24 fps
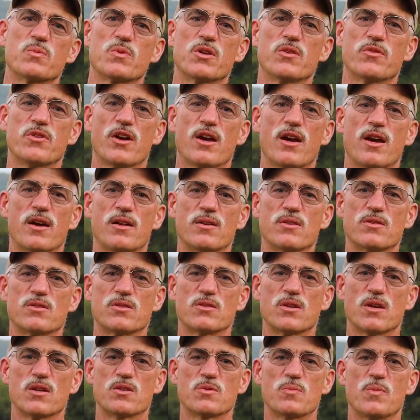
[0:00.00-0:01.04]
that we've had
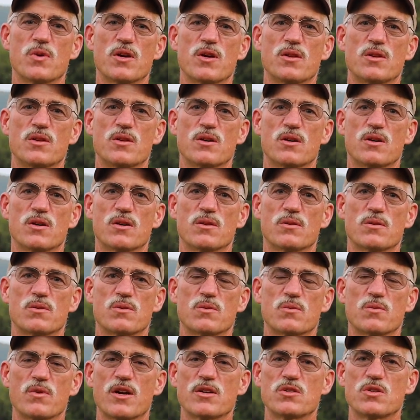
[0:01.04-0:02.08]
has been
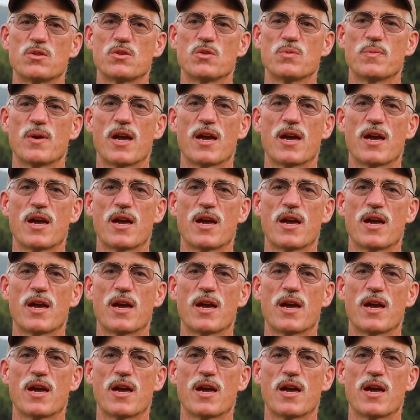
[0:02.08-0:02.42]
residue